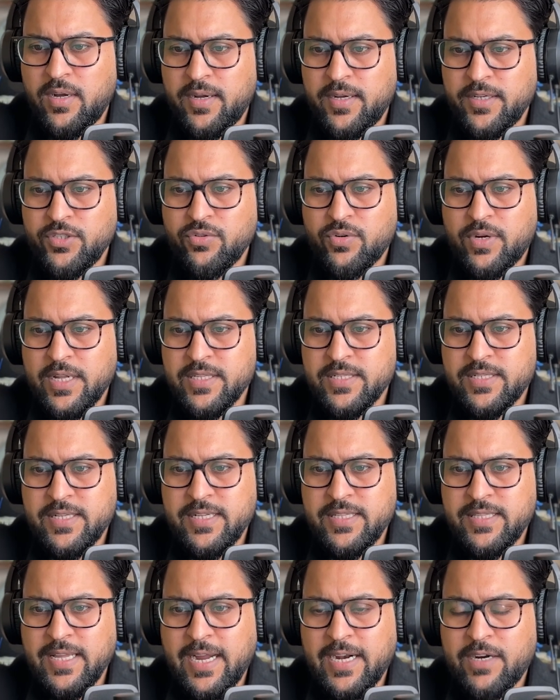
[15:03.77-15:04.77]
you can see
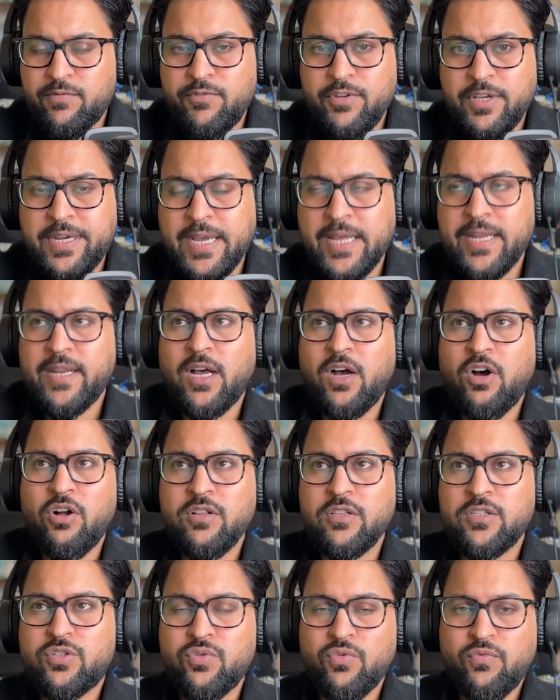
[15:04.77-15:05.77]
that we can
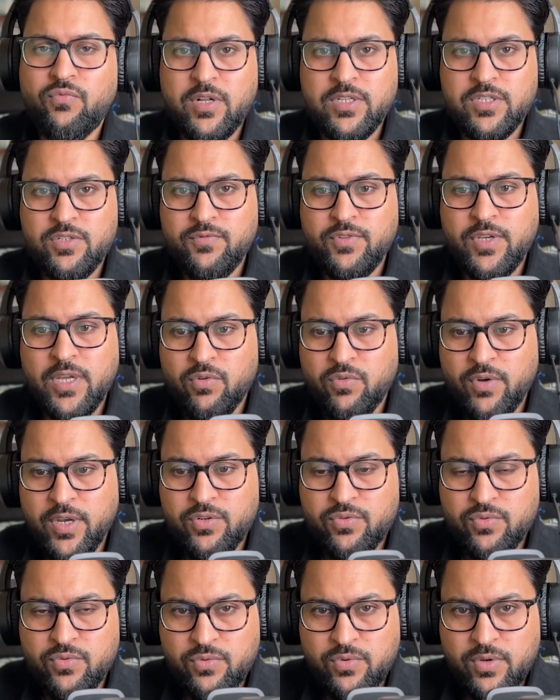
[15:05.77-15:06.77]
also, once we are going
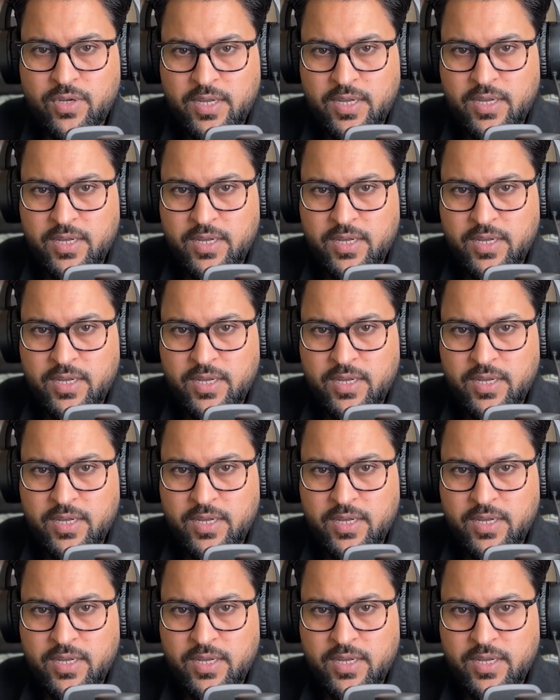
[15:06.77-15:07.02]
to